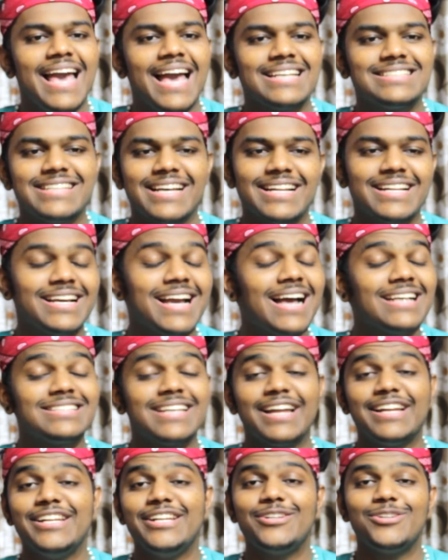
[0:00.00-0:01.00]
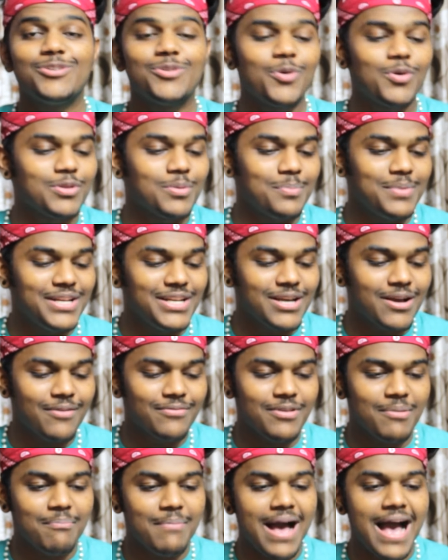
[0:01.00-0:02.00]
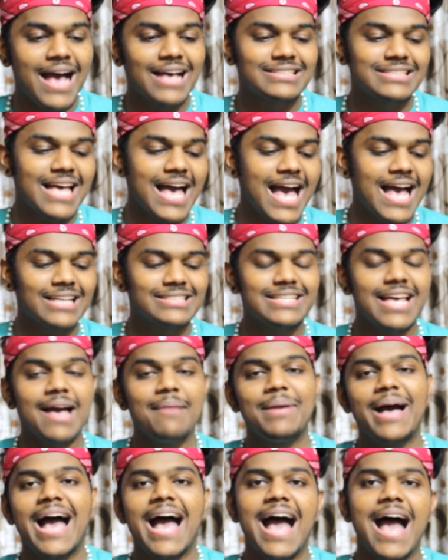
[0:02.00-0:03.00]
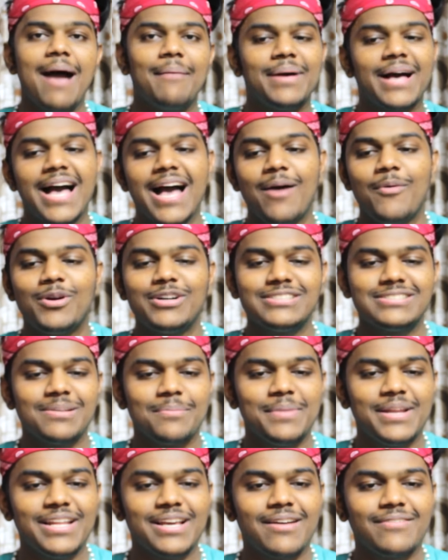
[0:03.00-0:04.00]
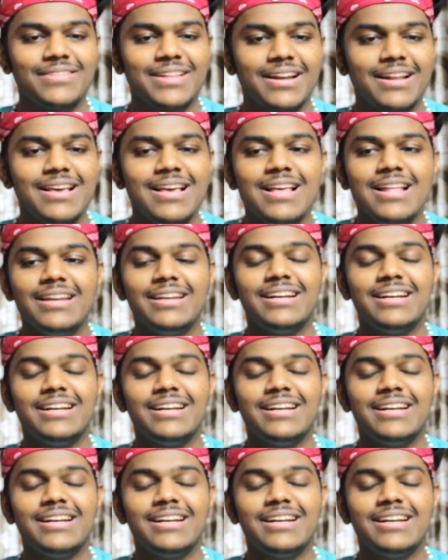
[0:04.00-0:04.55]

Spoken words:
Exactly, guys, I need to know the meaning of the basa sababa. What is the meaning of that?